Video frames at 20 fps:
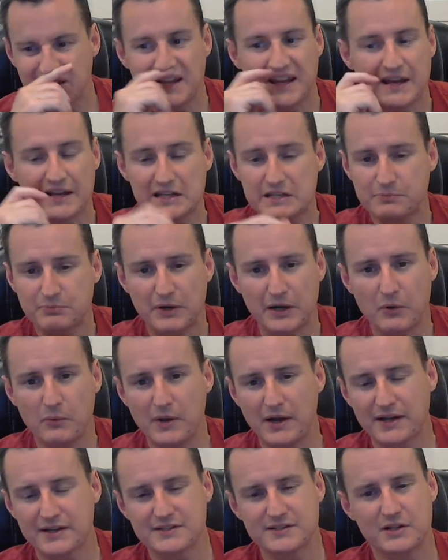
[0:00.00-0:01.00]
Any spray
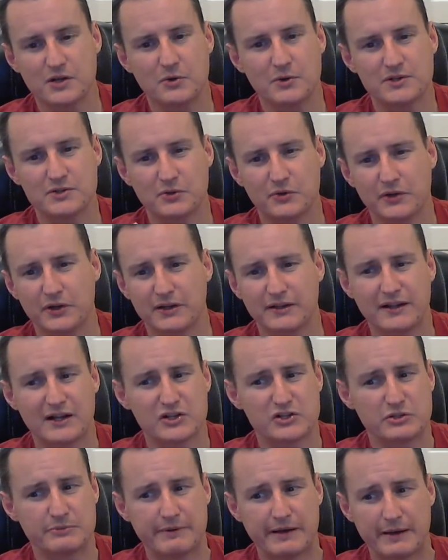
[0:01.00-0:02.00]
wax, though, is only going to
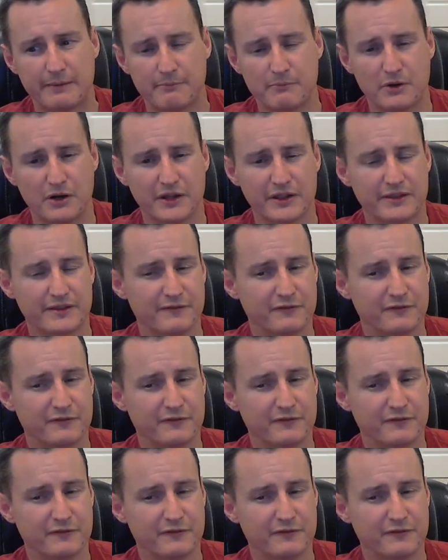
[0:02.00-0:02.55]
last you about a month.